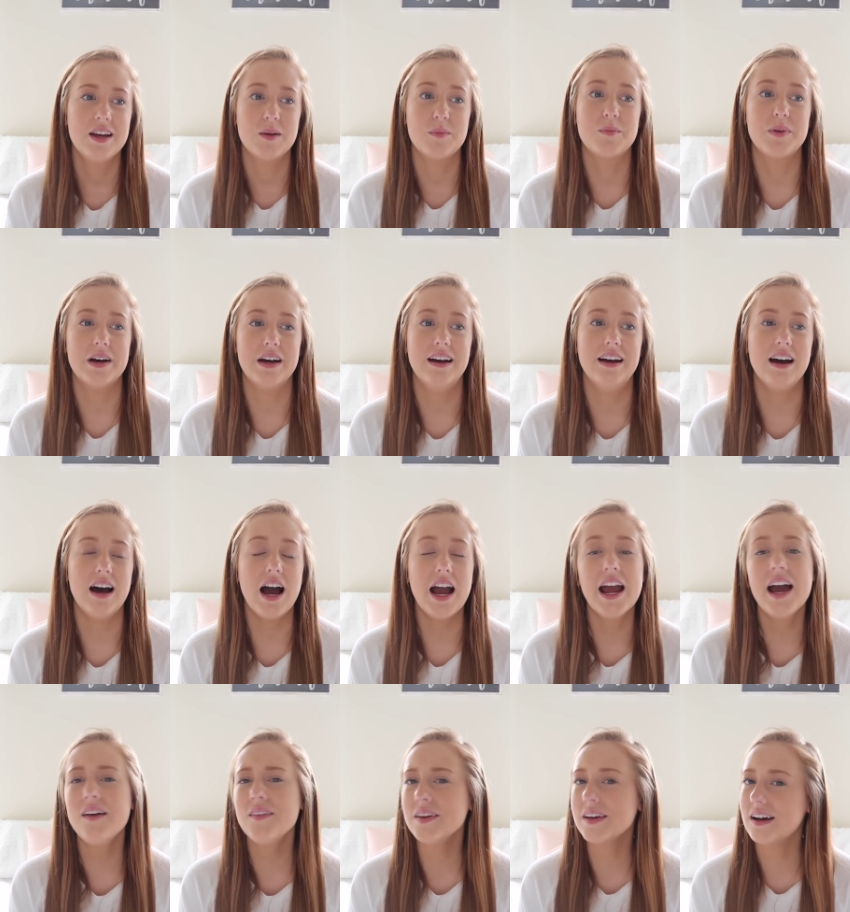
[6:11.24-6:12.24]
But I
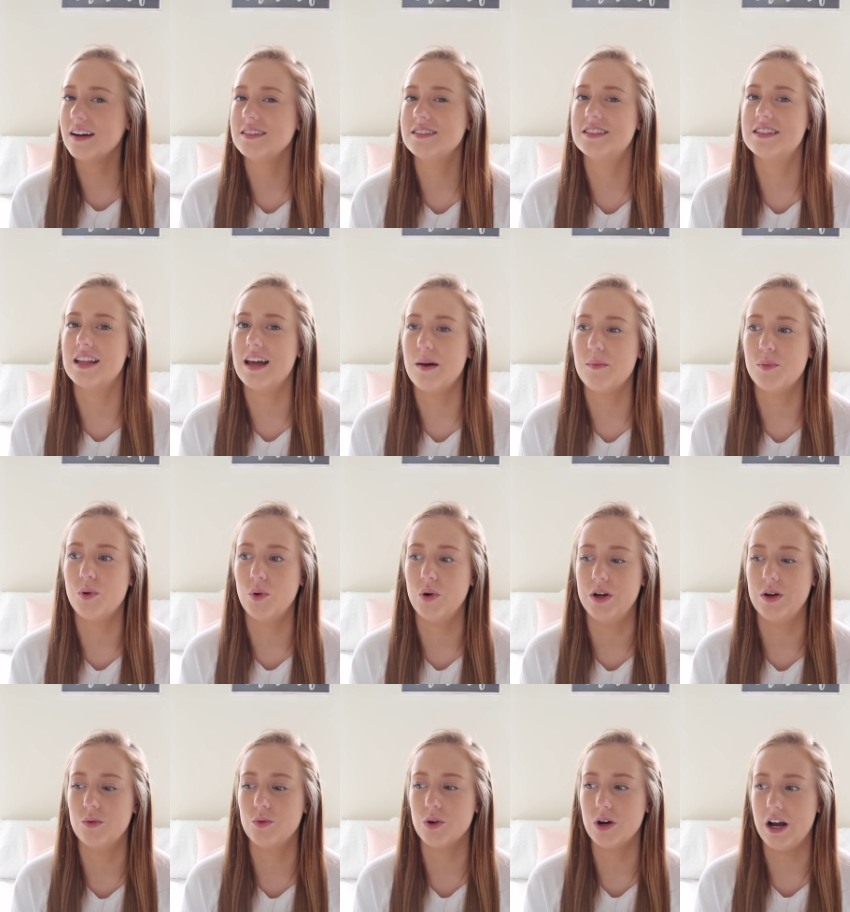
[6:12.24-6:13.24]
haven't gotten to that
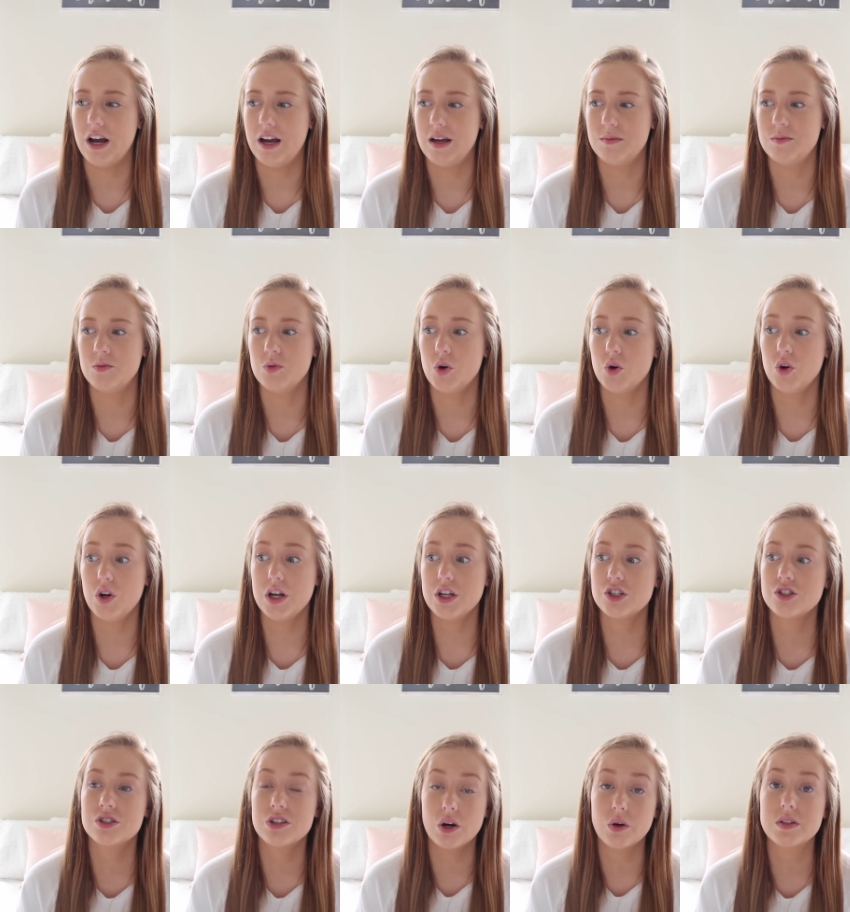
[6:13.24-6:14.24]
point where I'm
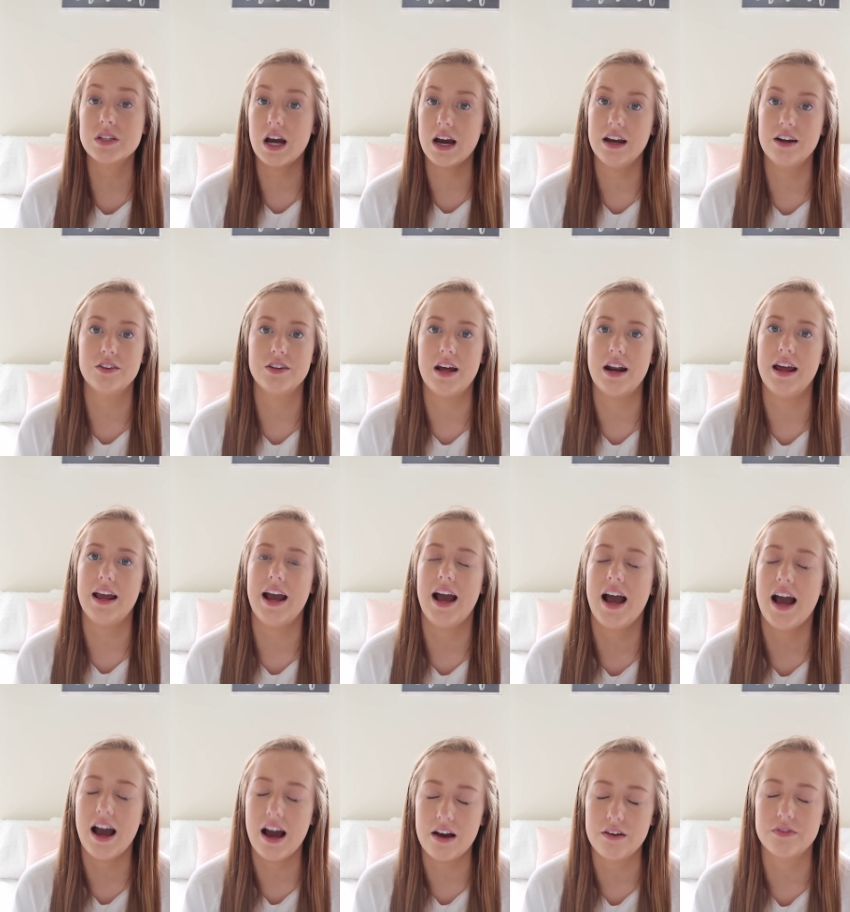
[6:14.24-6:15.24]
so tired that I
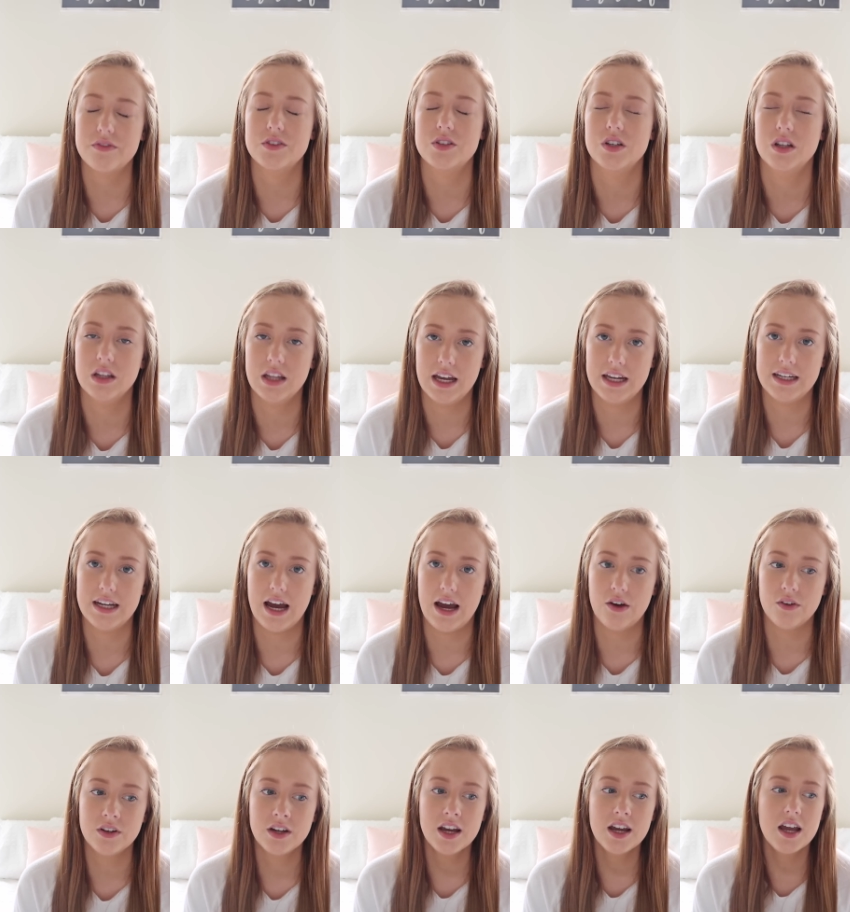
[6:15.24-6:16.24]
have to lay
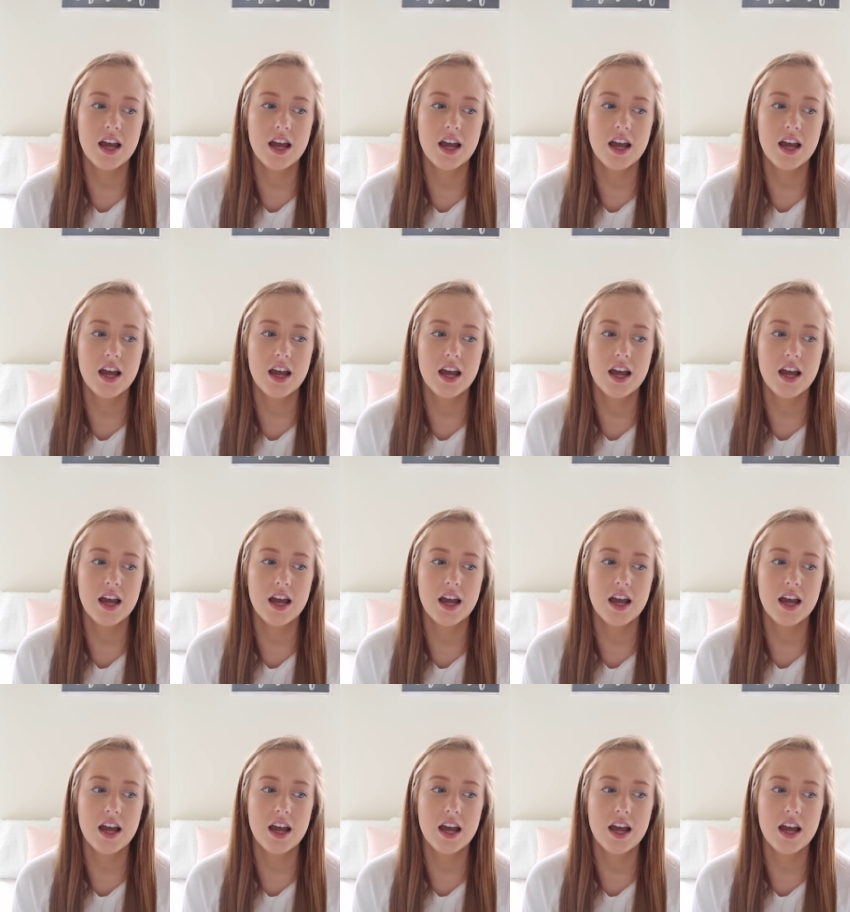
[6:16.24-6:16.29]
down.